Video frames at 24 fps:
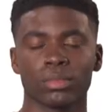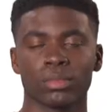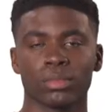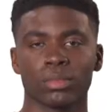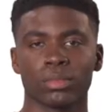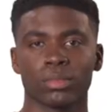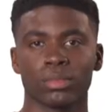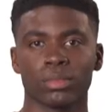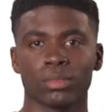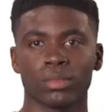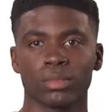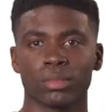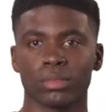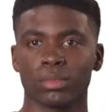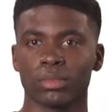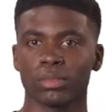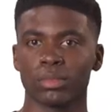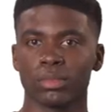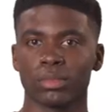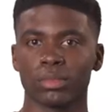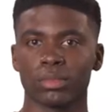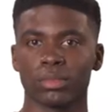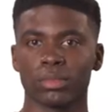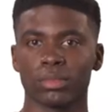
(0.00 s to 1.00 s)

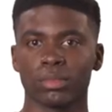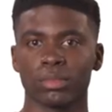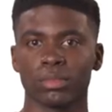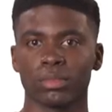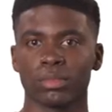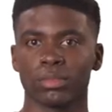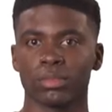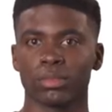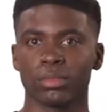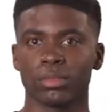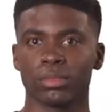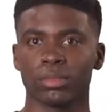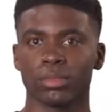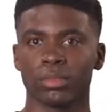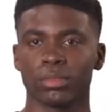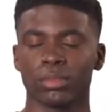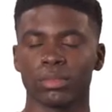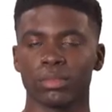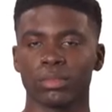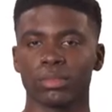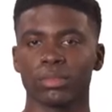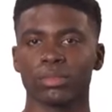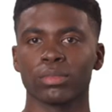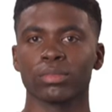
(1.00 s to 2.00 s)

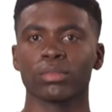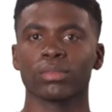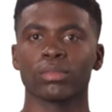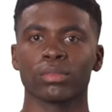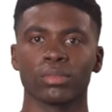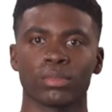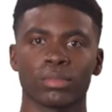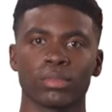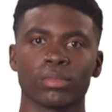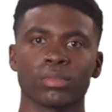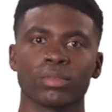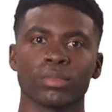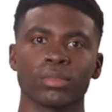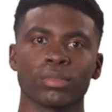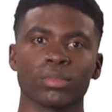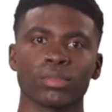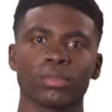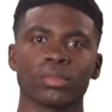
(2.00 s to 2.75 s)
This person isn't speaking.